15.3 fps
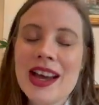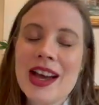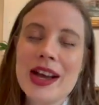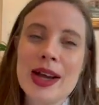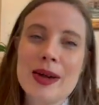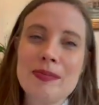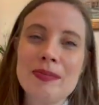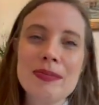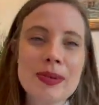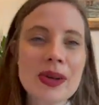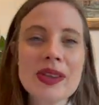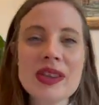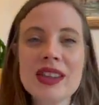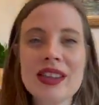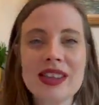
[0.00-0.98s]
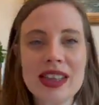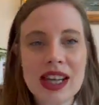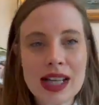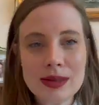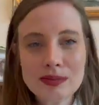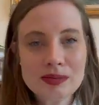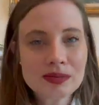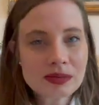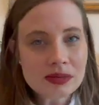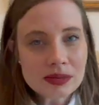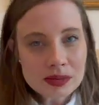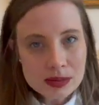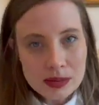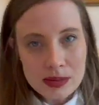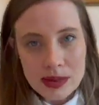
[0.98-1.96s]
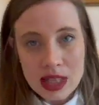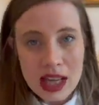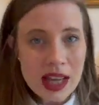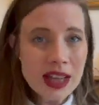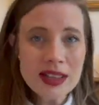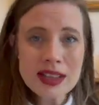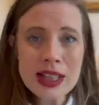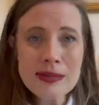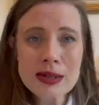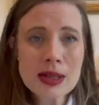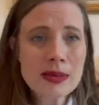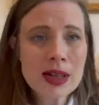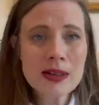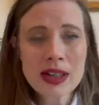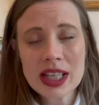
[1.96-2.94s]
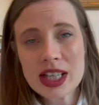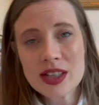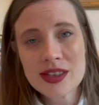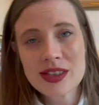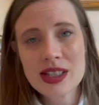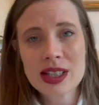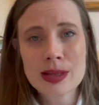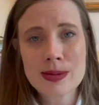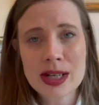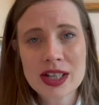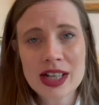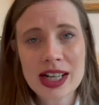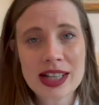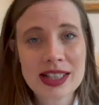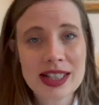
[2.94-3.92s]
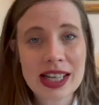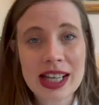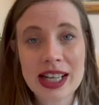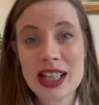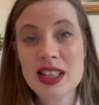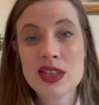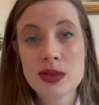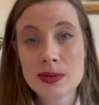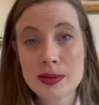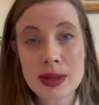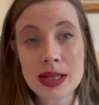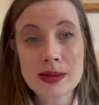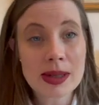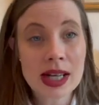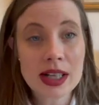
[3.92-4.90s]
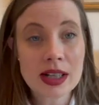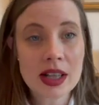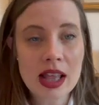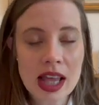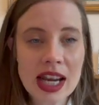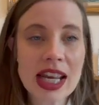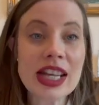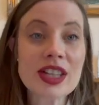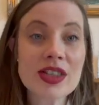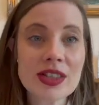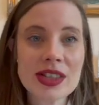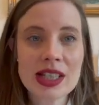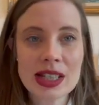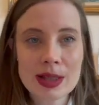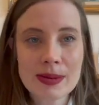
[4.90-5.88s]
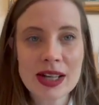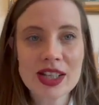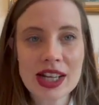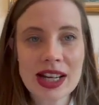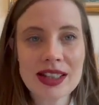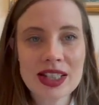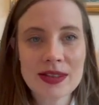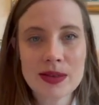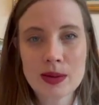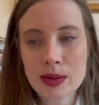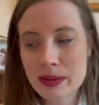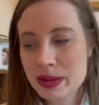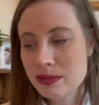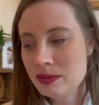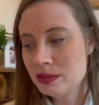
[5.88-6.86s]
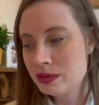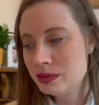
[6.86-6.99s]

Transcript: Um, but other than that, it seems to be a really interesting specialty and an uh, interesting specialty for women.